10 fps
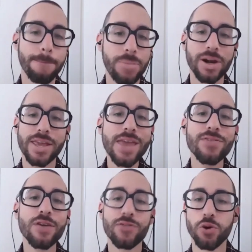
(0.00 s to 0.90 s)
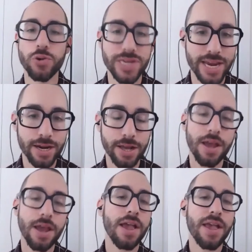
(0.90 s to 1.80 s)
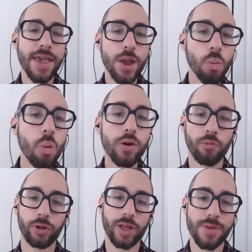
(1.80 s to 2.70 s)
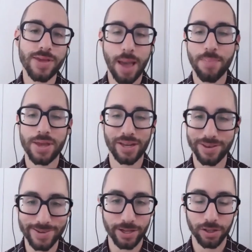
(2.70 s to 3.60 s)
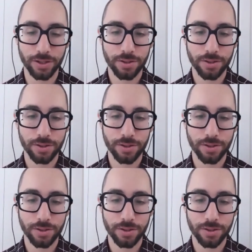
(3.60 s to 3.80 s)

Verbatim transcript: But even if you did, it wouldn't really be that big a deal.